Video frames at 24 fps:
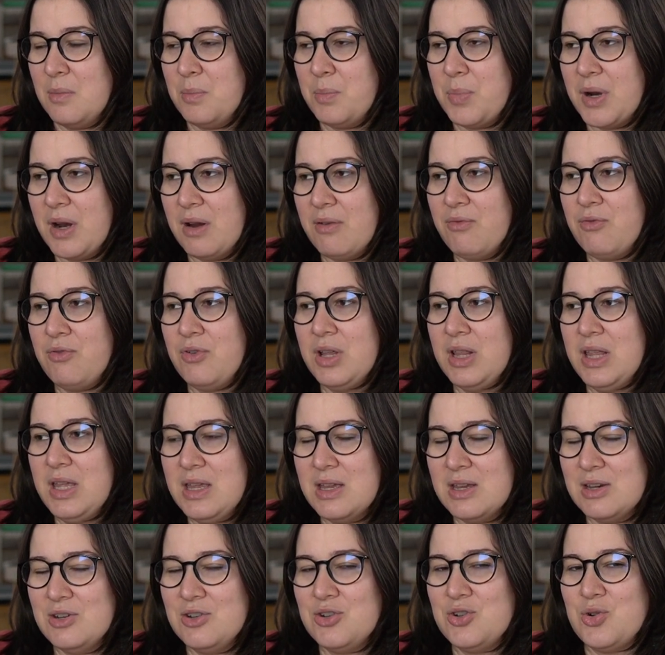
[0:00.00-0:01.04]
but I've
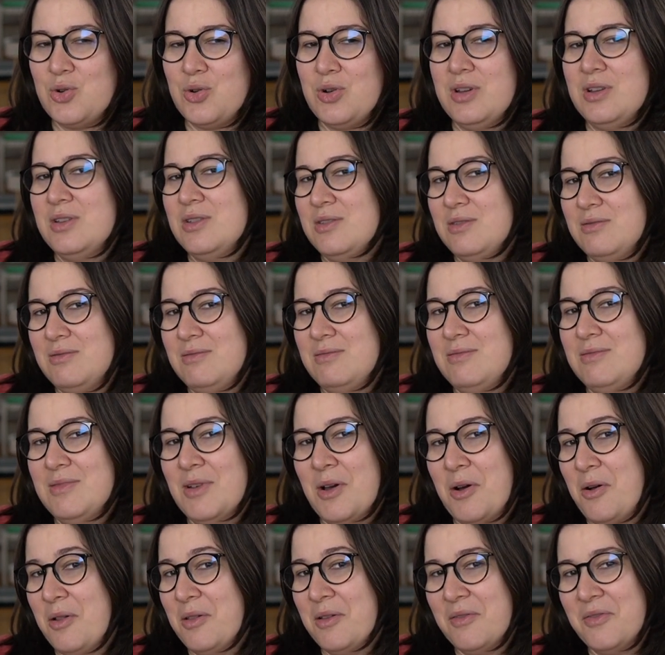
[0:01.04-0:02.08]
really enjoyed
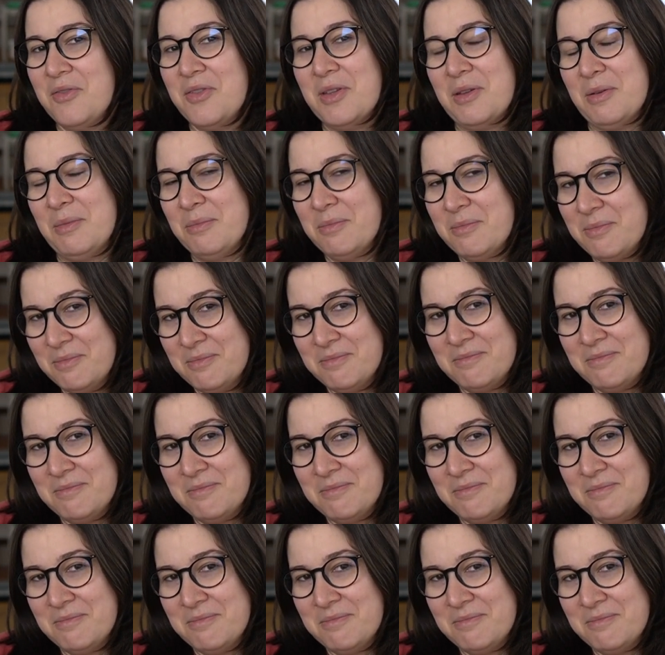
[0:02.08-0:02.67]
all of them.